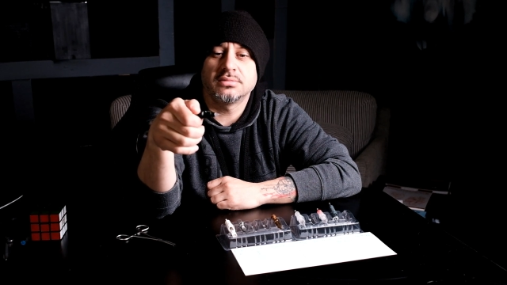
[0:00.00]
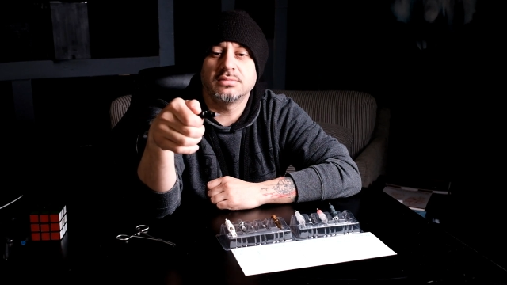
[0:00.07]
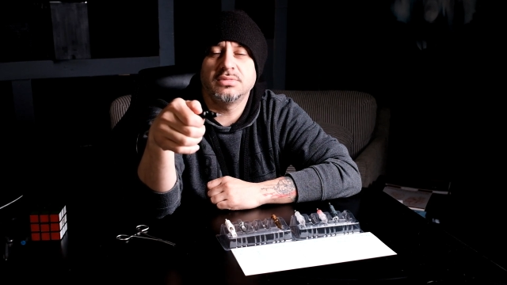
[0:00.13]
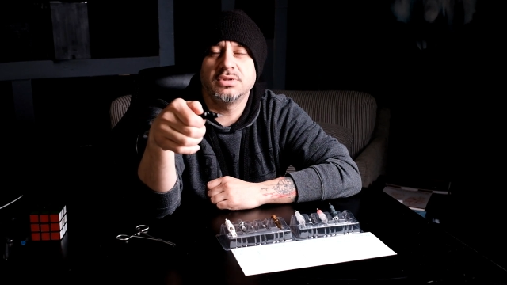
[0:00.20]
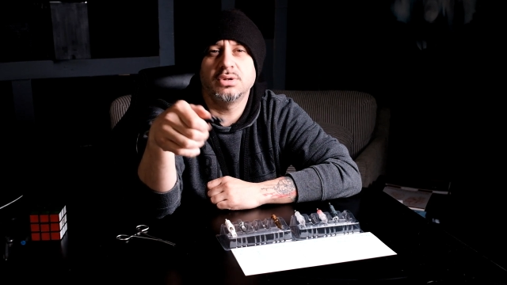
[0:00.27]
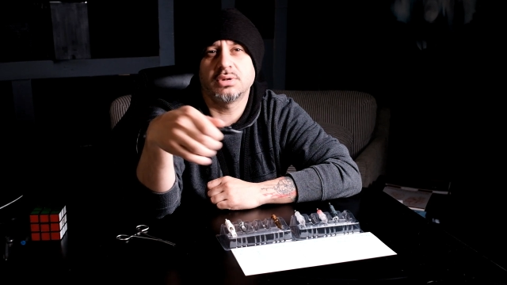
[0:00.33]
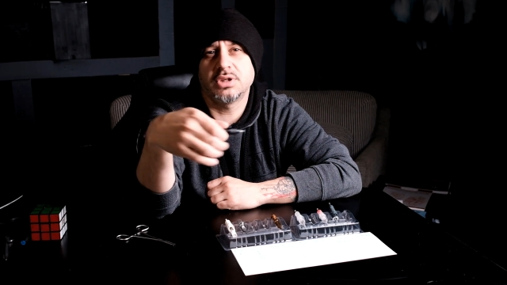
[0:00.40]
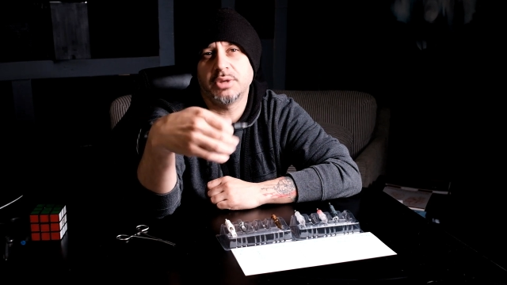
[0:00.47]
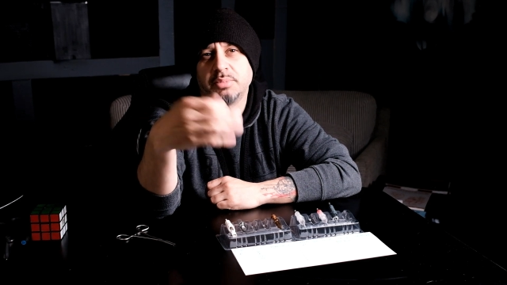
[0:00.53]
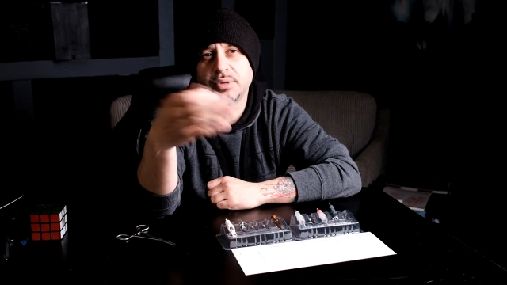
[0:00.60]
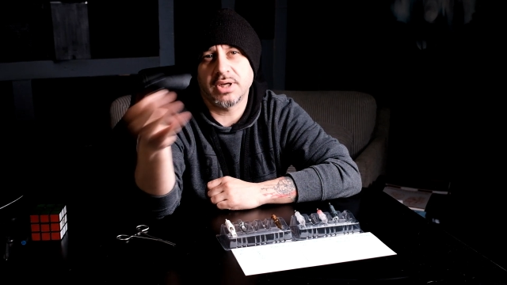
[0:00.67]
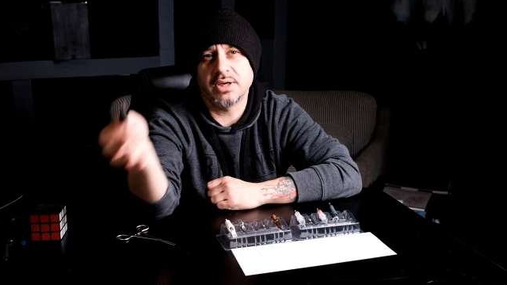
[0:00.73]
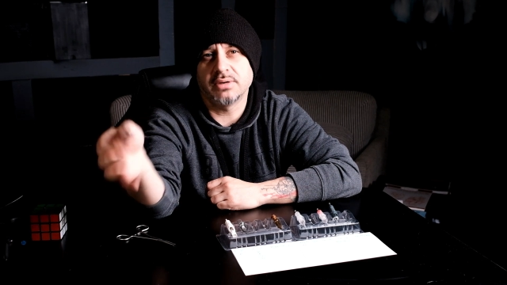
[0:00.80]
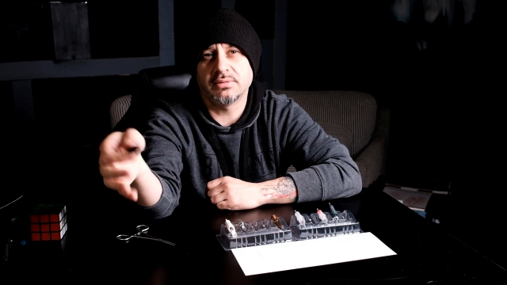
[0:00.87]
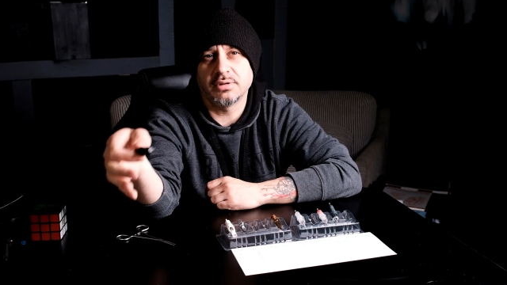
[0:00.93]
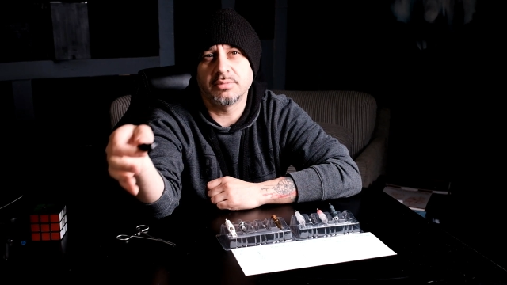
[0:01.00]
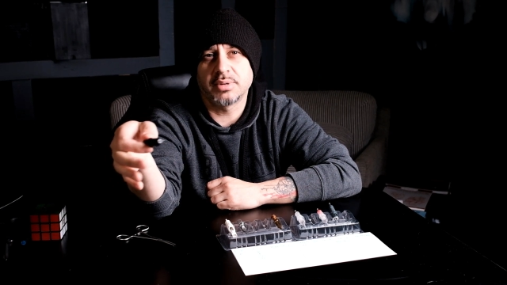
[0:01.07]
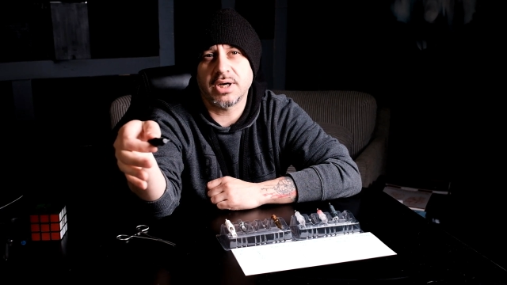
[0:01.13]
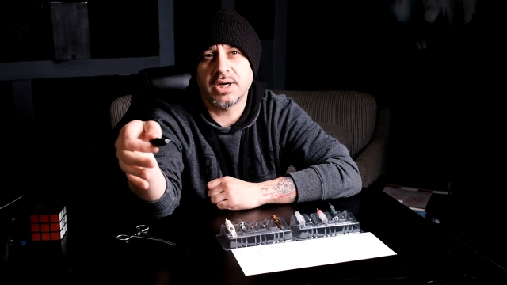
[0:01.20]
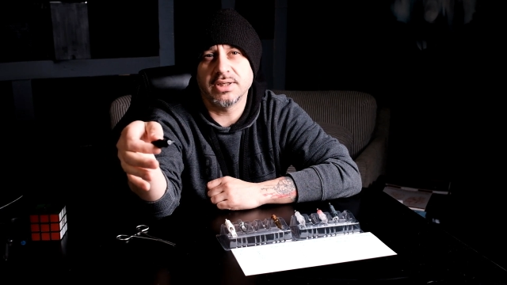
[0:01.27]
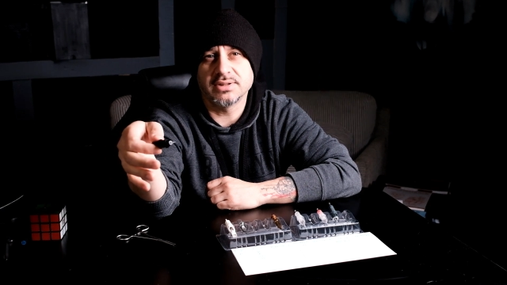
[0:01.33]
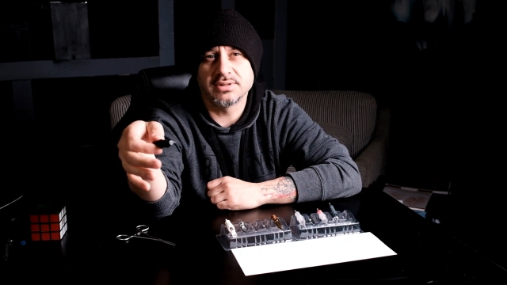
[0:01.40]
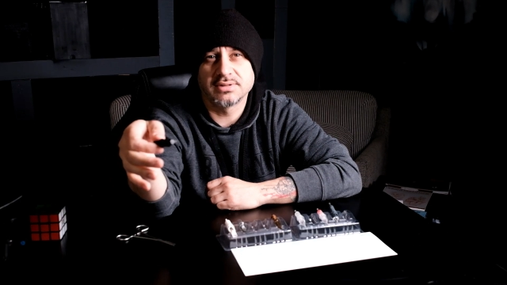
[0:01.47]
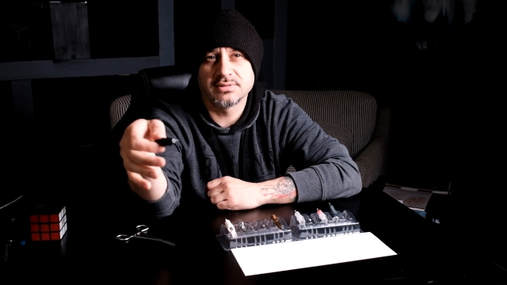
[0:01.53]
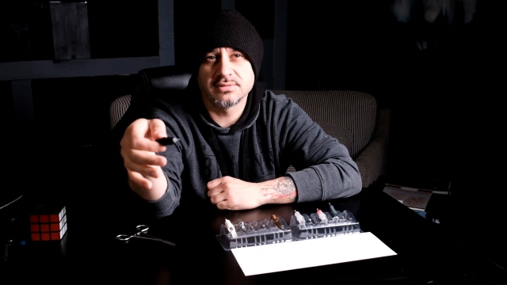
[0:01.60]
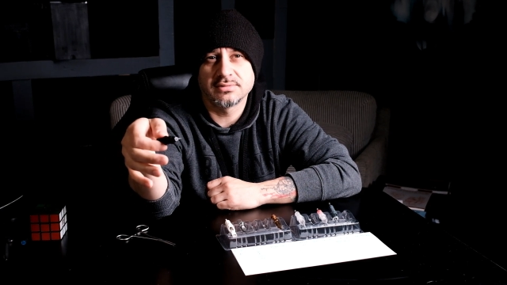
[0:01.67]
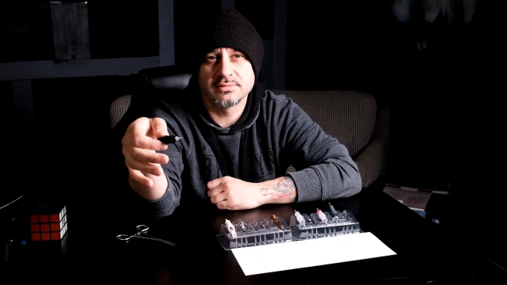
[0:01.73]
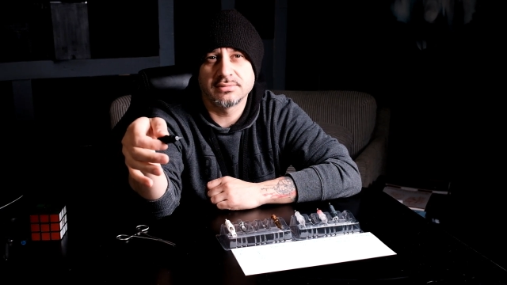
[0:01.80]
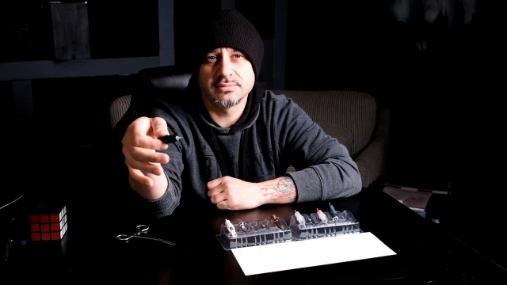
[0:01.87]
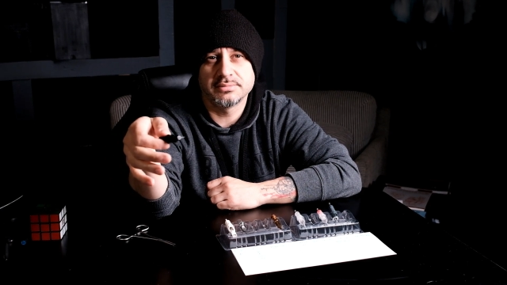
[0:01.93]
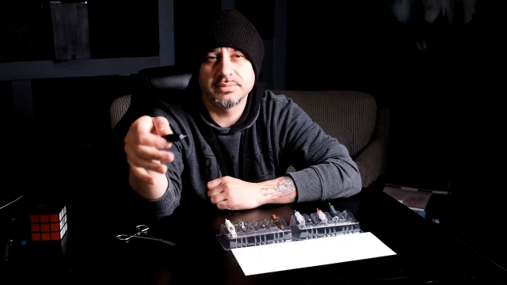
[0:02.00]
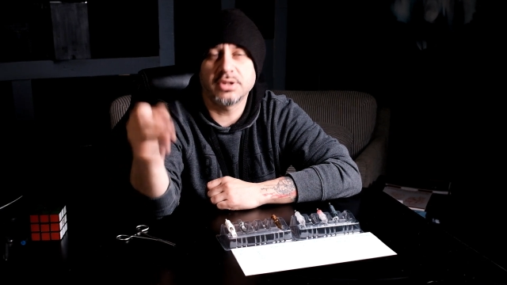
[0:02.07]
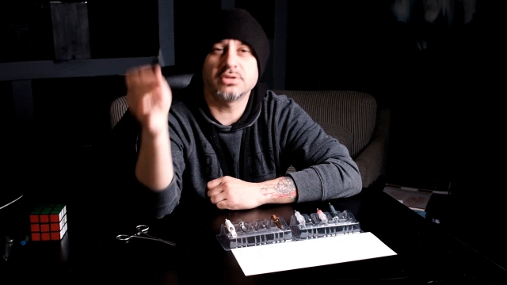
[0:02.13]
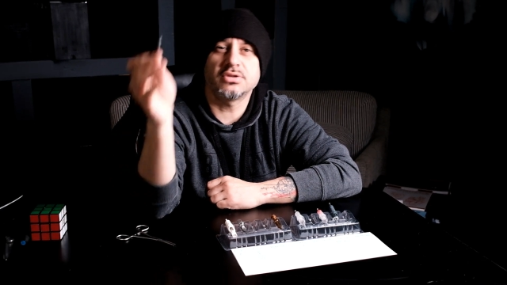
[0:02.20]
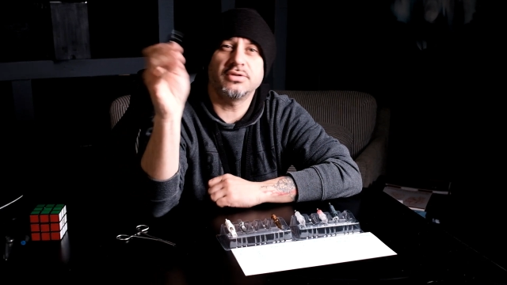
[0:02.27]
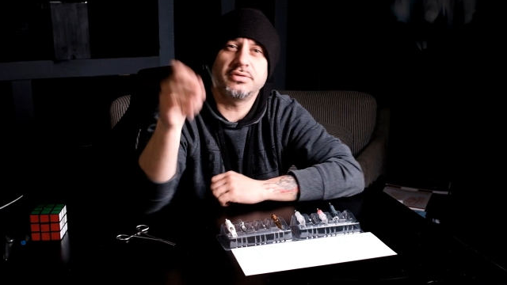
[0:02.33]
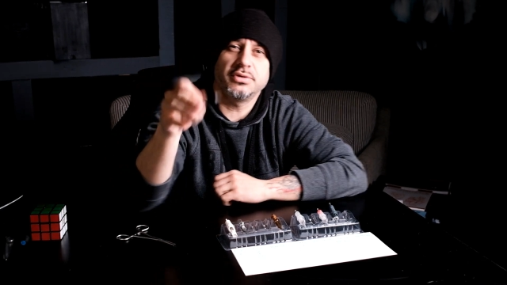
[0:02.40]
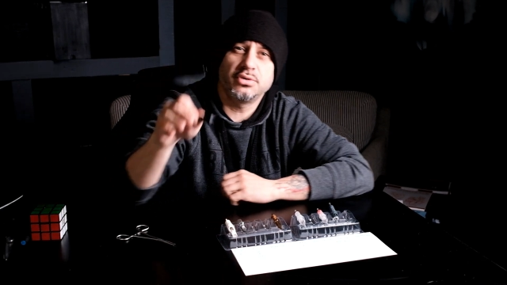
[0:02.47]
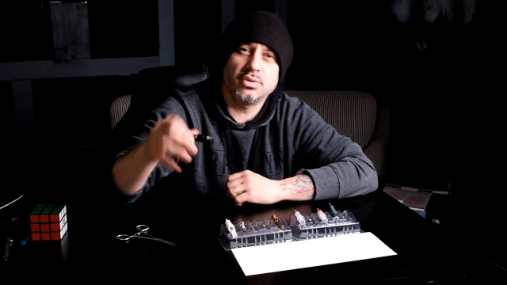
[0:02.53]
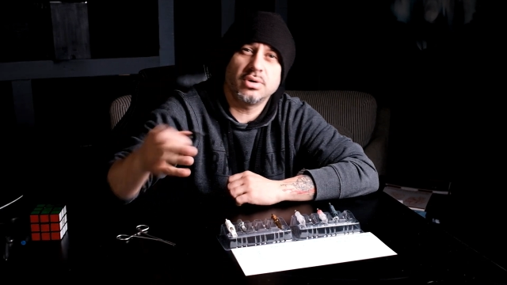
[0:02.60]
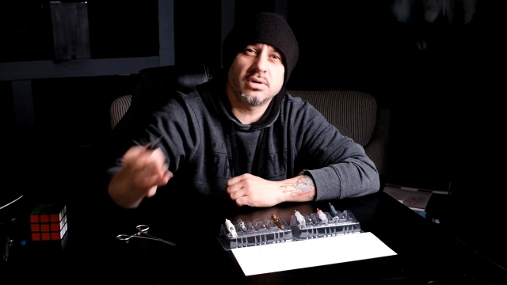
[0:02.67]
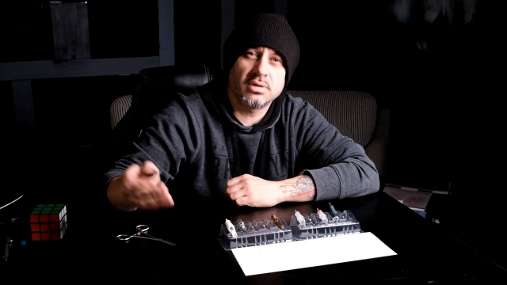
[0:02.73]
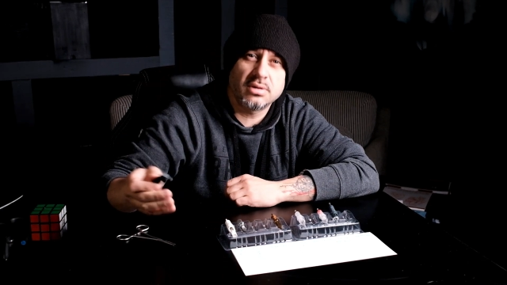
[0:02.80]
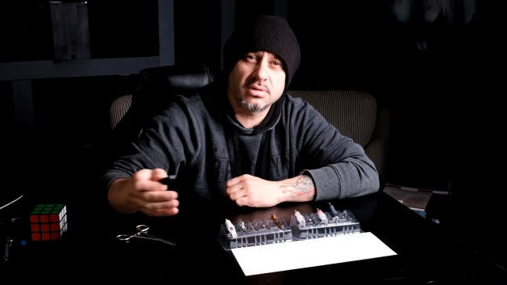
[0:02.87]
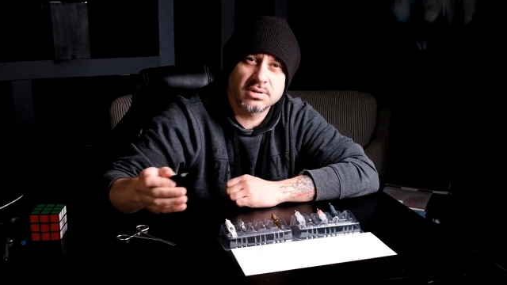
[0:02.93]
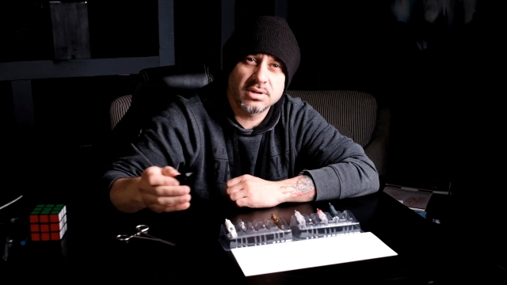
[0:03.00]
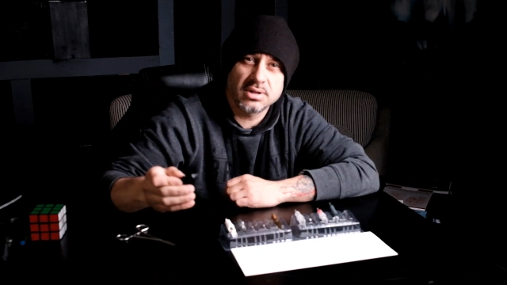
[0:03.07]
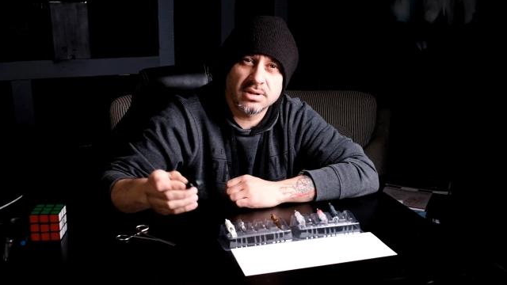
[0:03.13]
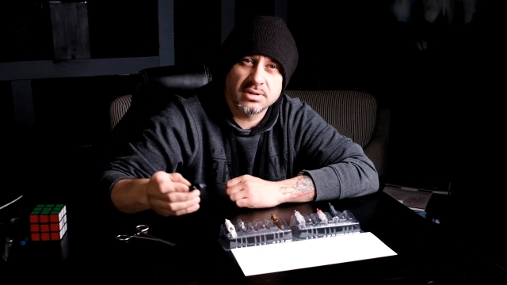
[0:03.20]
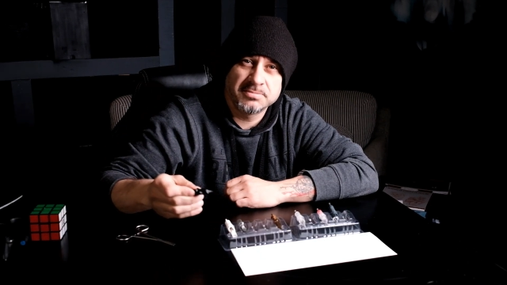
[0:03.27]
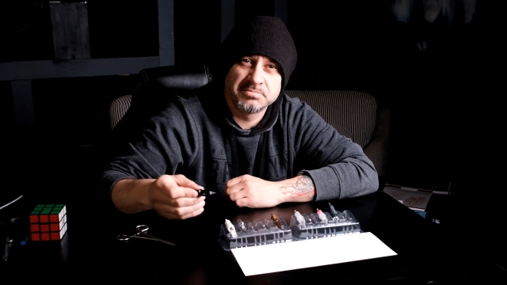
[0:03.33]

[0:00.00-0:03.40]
you keep an eye on the price, because if you do an order